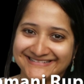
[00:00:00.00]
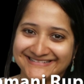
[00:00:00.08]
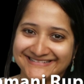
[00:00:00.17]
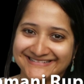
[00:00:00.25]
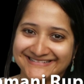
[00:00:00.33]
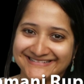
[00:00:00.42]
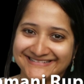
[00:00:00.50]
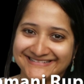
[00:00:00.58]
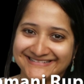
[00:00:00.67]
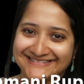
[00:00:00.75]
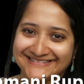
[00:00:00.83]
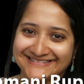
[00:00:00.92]

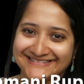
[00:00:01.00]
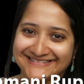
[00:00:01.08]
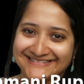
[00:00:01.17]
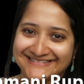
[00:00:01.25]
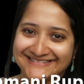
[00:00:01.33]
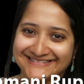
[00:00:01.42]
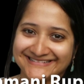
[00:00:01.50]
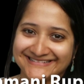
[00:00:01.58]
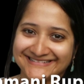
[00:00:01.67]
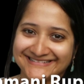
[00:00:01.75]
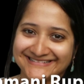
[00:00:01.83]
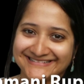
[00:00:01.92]

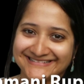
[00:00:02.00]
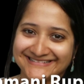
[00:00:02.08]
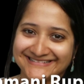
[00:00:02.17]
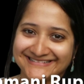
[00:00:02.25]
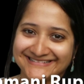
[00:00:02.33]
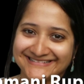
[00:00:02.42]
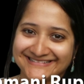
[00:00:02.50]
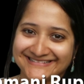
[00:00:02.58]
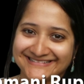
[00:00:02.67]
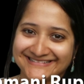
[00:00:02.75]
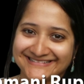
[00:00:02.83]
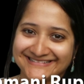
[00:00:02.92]

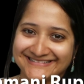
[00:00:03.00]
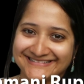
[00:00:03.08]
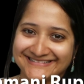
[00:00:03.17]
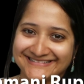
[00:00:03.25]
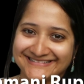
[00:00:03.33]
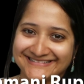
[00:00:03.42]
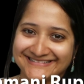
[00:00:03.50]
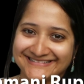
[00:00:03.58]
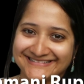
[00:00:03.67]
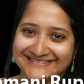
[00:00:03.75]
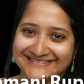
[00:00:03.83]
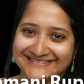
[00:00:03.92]

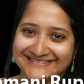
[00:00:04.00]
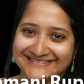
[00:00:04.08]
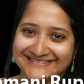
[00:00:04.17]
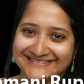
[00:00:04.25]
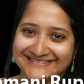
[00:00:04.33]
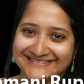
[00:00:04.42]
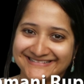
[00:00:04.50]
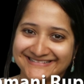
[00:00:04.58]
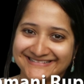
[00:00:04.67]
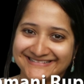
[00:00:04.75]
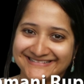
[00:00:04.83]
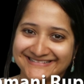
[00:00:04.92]

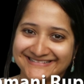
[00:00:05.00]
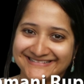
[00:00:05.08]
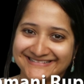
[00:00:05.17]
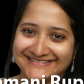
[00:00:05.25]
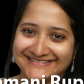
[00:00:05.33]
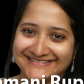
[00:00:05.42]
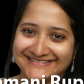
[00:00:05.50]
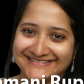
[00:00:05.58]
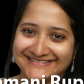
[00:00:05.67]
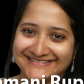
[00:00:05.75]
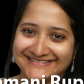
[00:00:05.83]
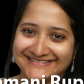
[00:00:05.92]

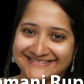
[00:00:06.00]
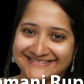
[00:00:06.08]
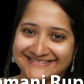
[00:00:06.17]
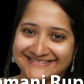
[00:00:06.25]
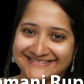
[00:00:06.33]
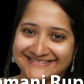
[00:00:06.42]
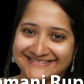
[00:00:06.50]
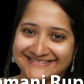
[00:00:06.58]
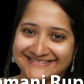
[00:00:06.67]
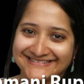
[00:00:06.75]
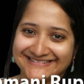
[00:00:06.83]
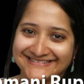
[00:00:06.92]

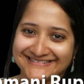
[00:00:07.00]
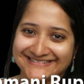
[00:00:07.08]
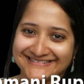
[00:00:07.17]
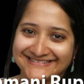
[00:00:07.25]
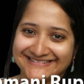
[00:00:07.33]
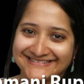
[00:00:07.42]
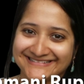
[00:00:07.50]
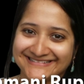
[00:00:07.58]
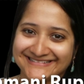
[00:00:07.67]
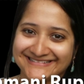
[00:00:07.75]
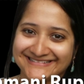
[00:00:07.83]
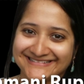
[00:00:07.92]
This is a still picture; no speech is visible.